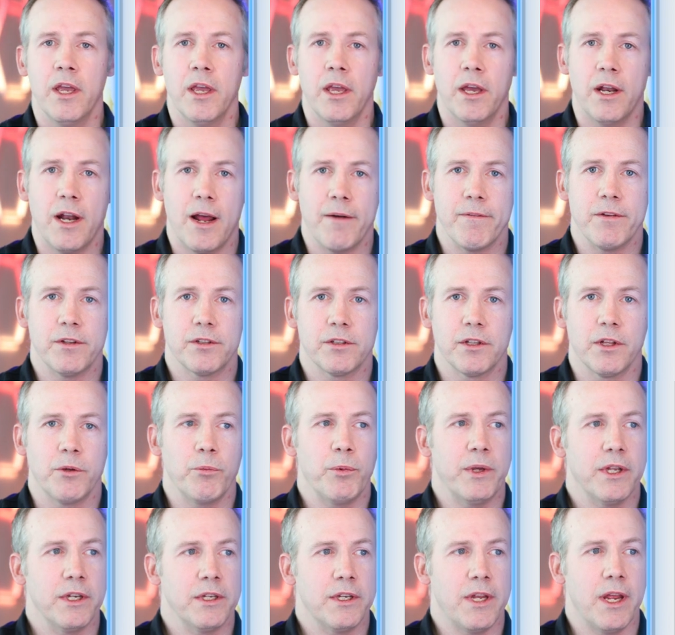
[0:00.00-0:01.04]
And obviously
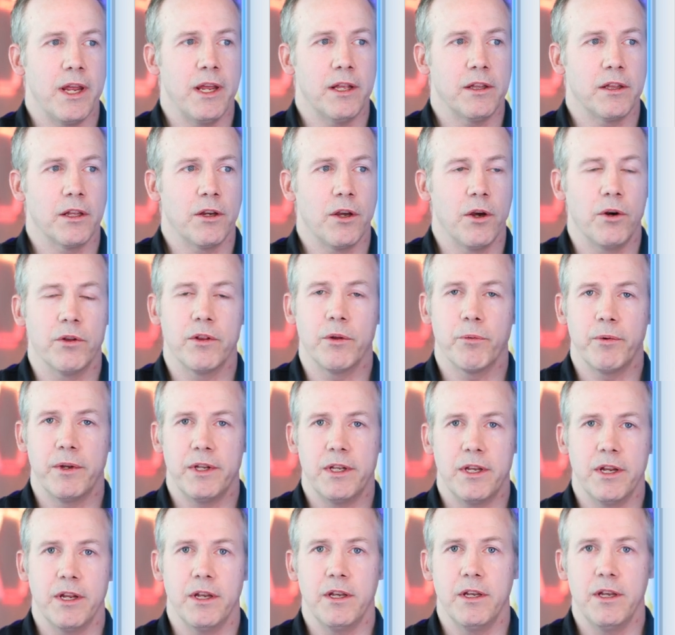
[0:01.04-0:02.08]
we can take the code that we
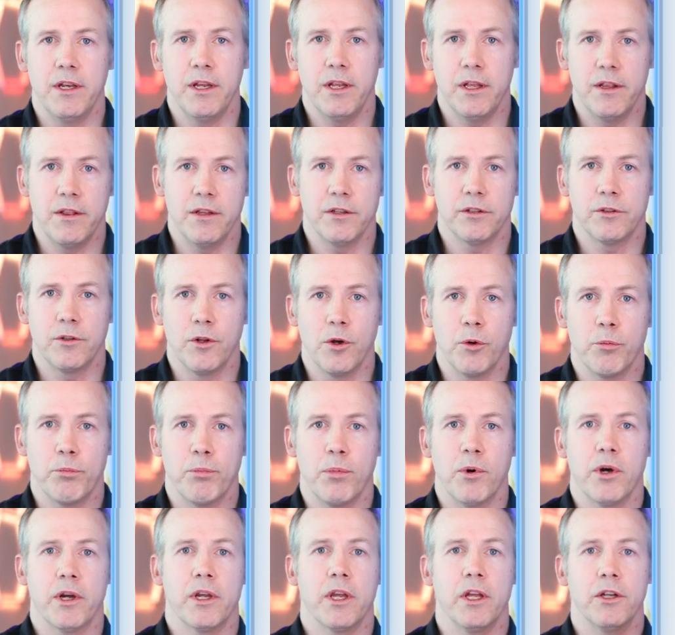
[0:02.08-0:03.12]
did in this
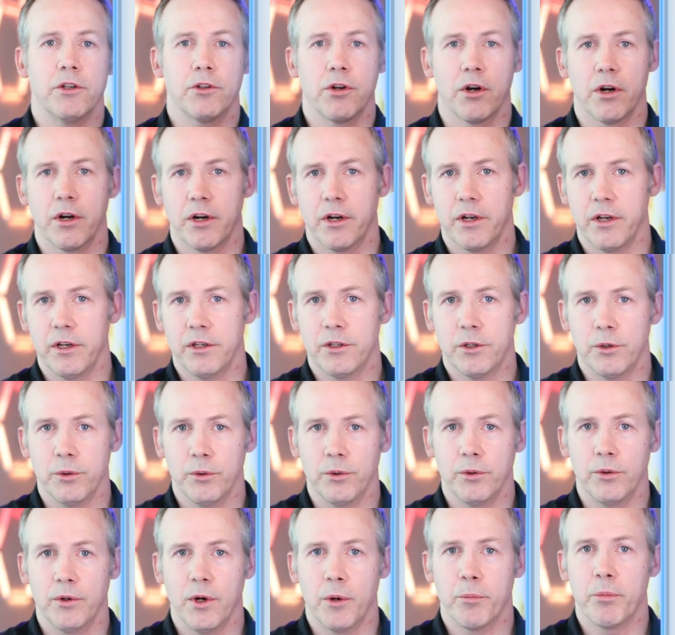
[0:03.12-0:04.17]
notebook and turn it
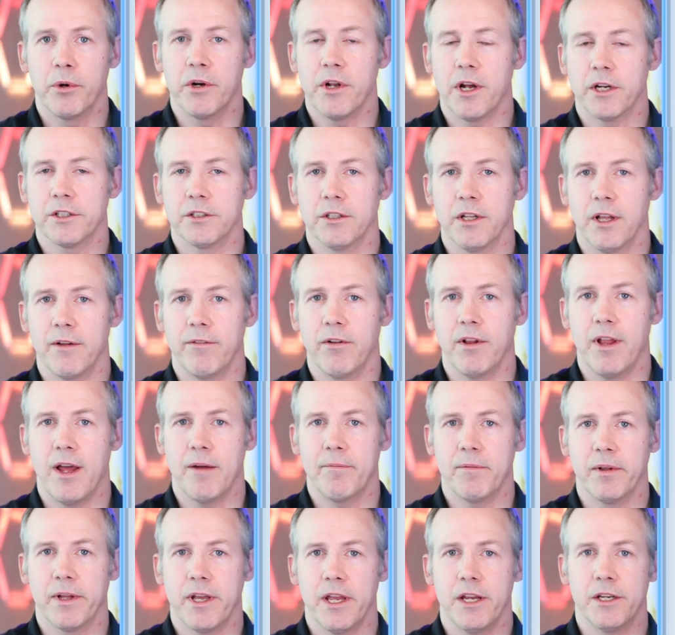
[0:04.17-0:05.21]
into a production level
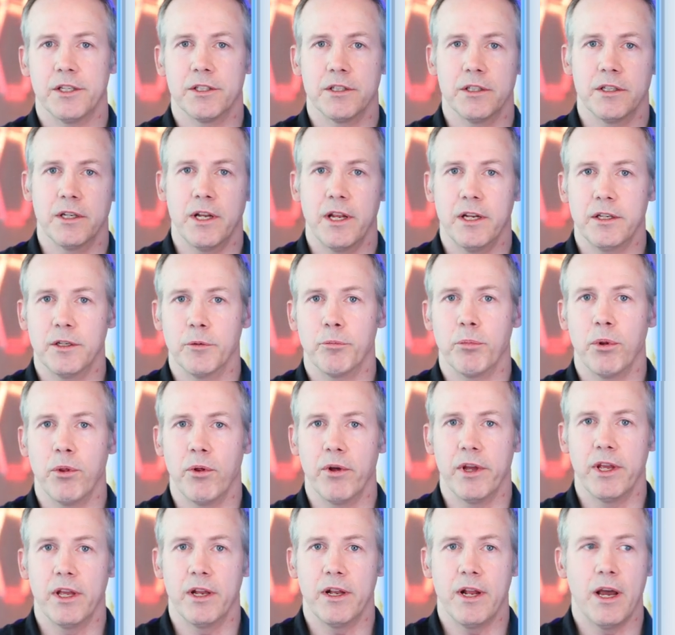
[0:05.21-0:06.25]
application and
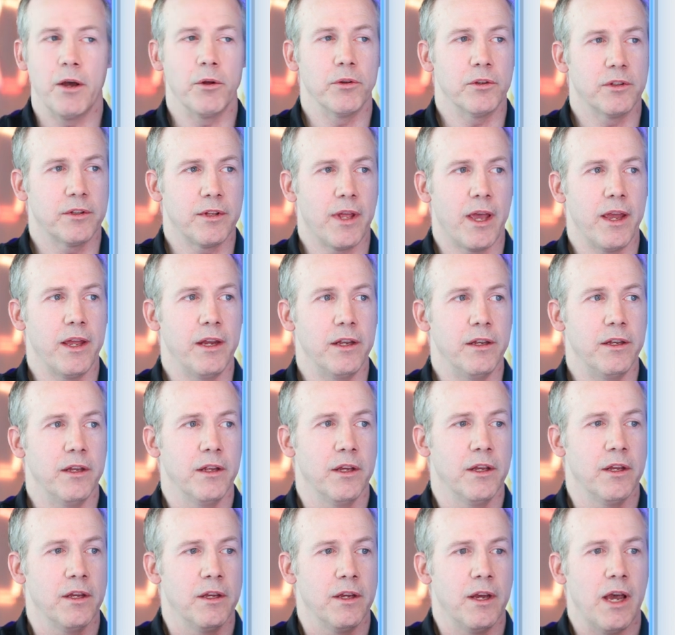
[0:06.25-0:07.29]
deploy it outside
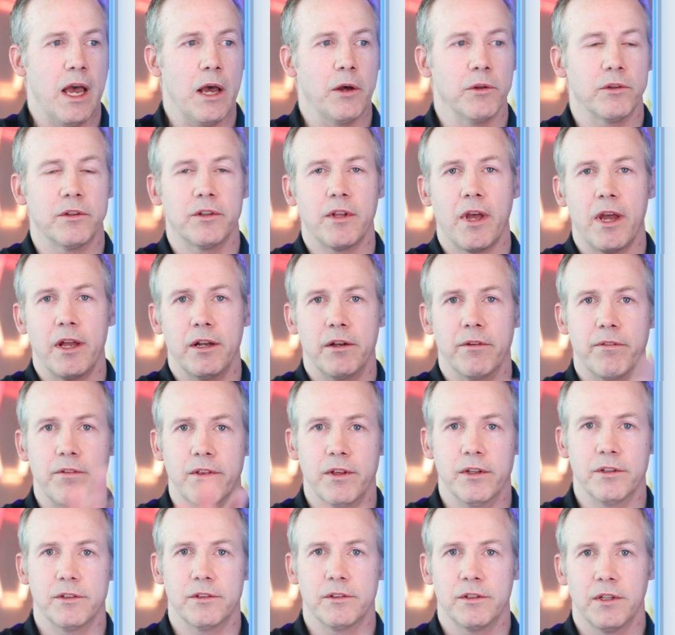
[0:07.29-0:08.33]
of
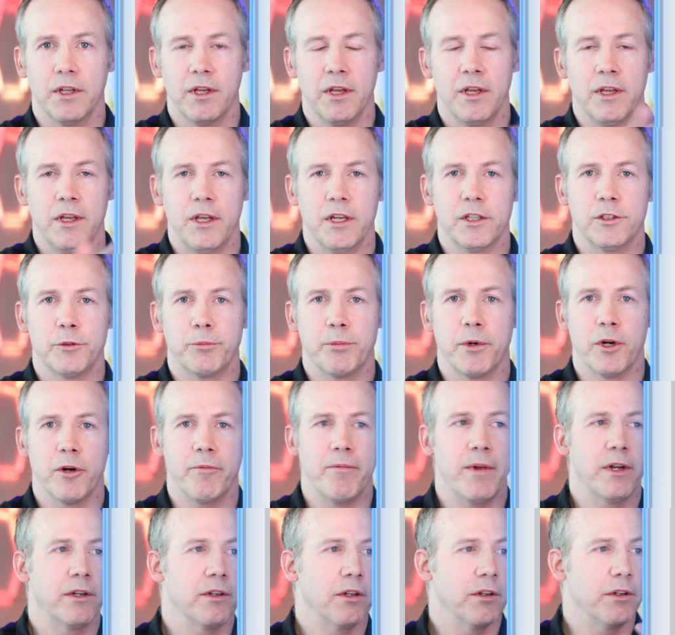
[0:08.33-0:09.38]
this
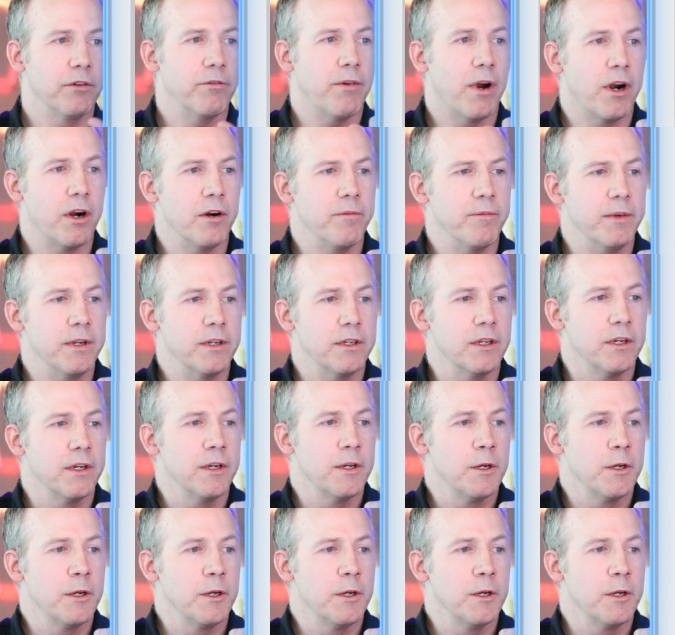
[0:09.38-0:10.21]
experimental environment.